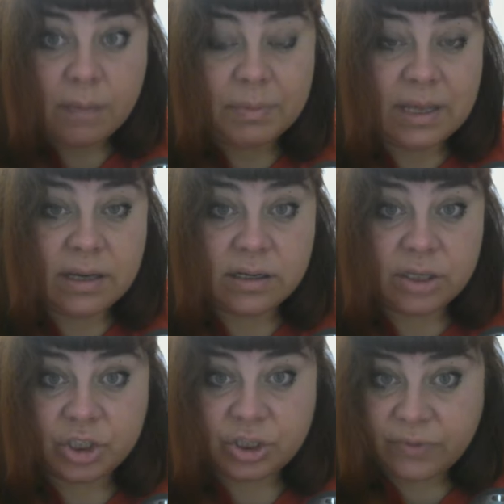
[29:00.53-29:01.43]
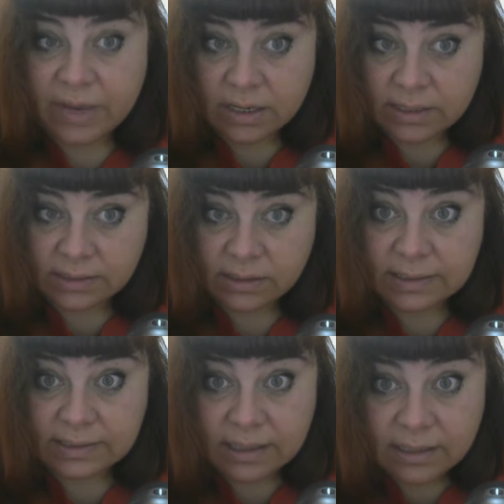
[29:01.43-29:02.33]
but I heard just very
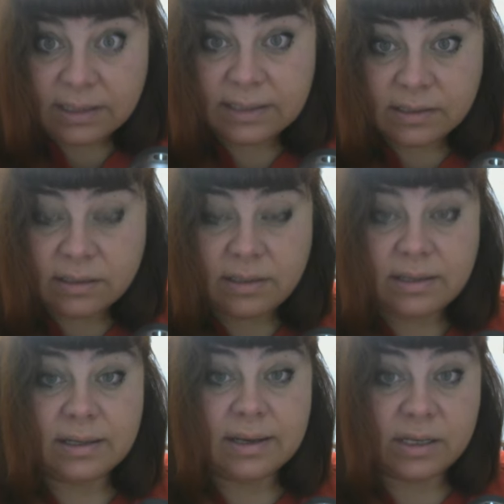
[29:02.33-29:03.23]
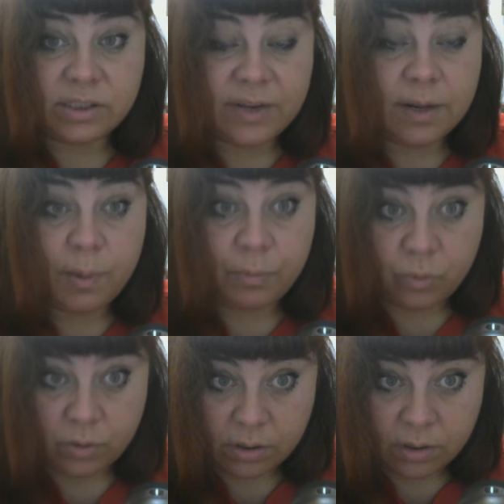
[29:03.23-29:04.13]
recently, suddenly the guy is very
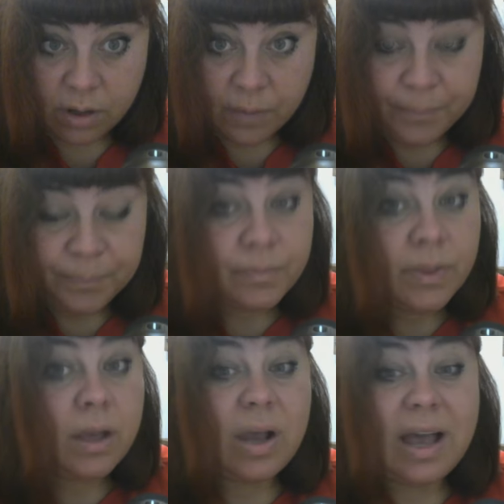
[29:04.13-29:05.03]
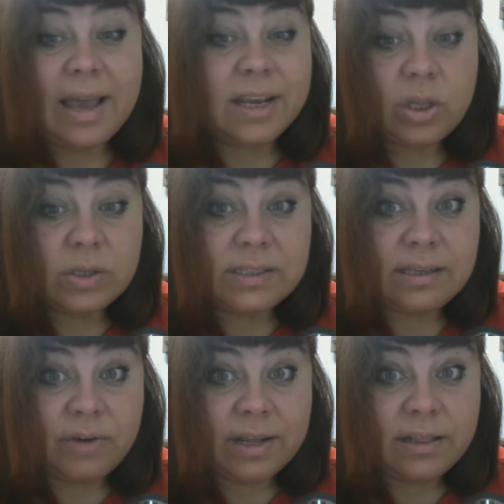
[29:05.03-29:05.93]
popular. I cannot
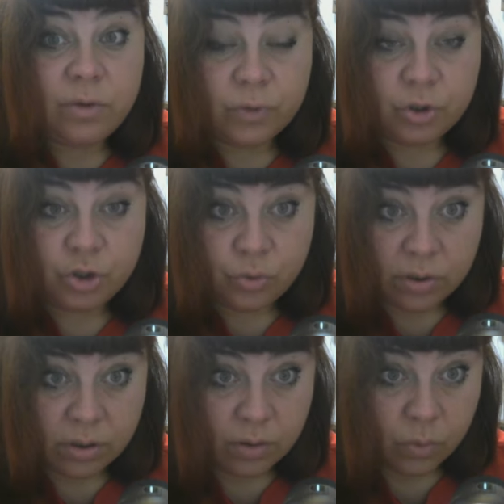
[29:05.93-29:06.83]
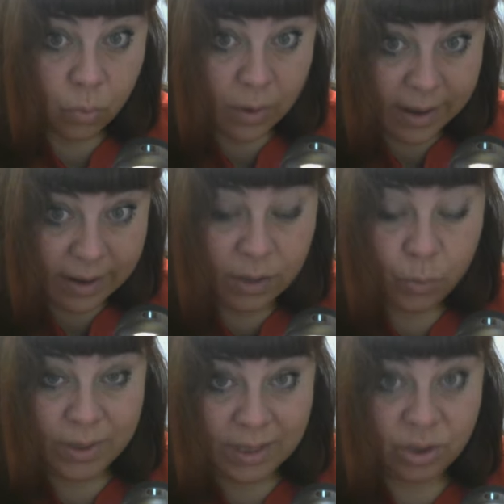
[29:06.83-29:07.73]
say right now for sure why,
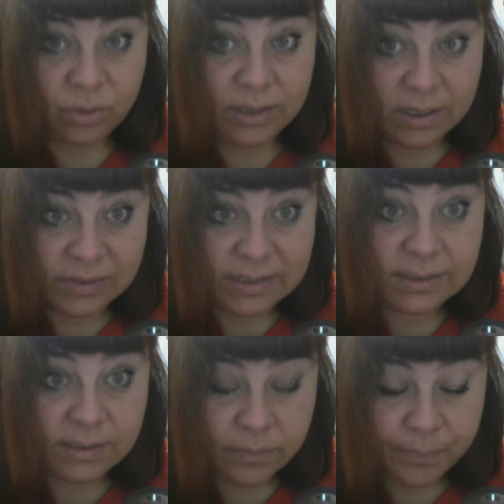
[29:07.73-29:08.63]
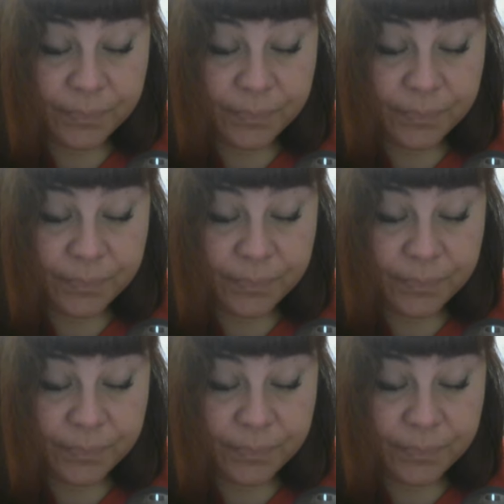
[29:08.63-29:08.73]
when I don't have his